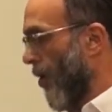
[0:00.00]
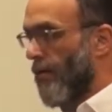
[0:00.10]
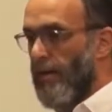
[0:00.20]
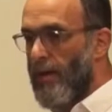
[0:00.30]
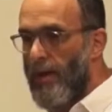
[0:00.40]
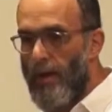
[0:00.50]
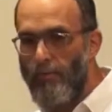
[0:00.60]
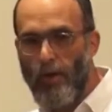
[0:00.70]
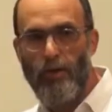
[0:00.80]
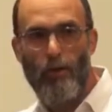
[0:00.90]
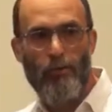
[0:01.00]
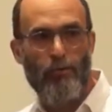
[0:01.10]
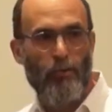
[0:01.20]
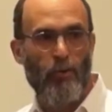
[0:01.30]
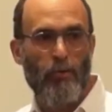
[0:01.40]
Well, I'm going to go
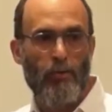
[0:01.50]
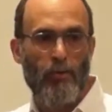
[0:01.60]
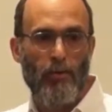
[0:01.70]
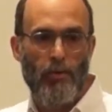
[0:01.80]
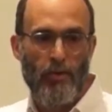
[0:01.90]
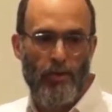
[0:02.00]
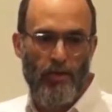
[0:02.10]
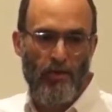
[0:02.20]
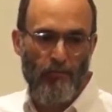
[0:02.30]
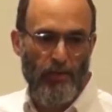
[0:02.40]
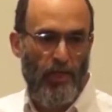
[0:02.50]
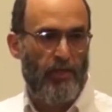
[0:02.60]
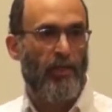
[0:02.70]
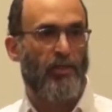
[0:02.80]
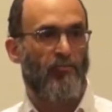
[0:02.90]
through the different
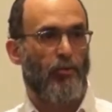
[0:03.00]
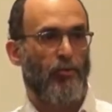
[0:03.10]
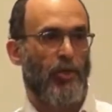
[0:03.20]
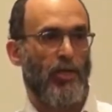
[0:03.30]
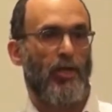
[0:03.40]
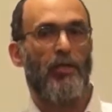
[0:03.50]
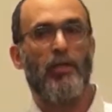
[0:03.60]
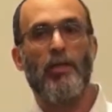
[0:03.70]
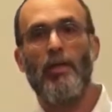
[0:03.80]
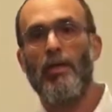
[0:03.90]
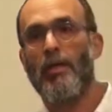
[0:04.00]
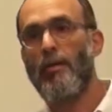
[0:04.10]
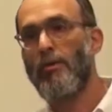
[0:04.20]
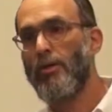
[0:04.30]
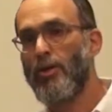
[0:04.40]
ideas of Jewish identity,
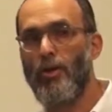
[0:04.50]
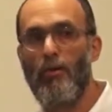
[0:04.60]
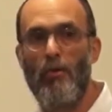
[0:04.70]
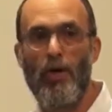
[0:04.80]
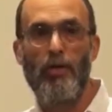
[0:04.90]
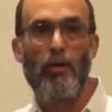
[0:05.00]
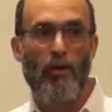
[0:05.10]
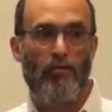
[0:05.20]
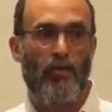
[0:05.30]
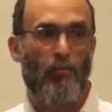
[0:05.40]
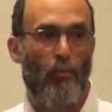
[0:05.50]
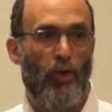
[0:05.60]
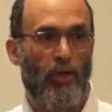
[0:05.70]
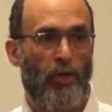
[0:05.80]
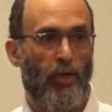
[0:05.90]
and I'm going to show why none of them
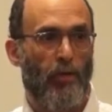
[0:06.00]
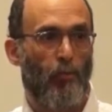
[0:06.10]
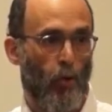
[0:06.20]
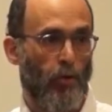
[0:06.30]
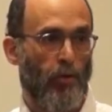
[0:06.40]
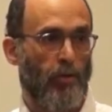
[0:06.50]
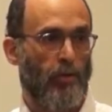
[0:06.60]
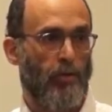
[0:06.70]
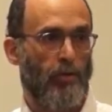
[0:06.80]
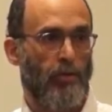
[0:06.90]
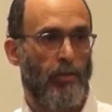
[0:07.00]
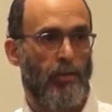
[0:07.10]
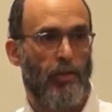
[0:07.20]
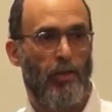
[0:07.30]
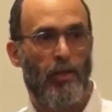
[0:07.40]
really work.
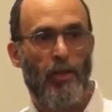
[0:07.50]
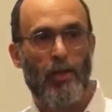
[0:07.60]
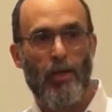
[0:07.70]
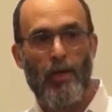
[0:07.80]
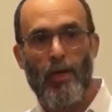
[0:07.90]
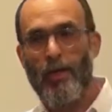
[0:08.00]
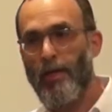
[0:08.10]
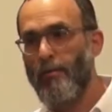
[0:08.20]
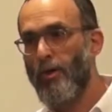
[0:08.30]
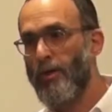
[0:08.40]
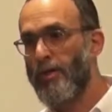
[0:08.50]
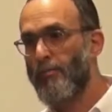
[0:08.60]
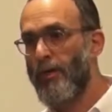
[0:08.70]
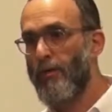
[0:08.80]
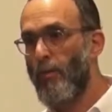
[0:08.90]
And then I'm going to
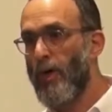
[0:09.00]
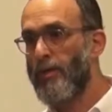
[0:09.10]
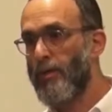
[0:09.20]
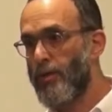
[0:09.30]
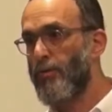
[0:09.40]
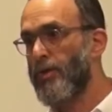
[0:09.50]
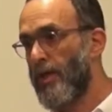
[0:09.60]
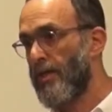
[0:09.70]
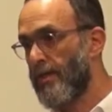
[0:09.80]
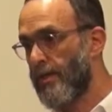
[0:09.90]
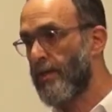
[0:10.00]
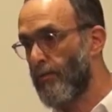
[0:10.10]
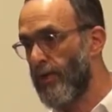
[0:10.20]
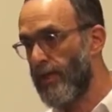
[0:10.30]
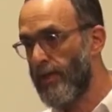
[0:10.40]
explain what Jewish
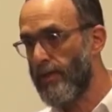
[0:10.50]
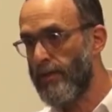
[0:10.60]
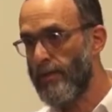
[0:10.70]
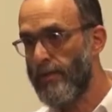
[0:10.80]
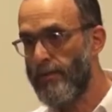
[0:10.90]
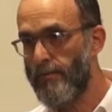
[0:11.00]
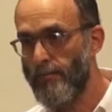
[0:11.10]
identity really is.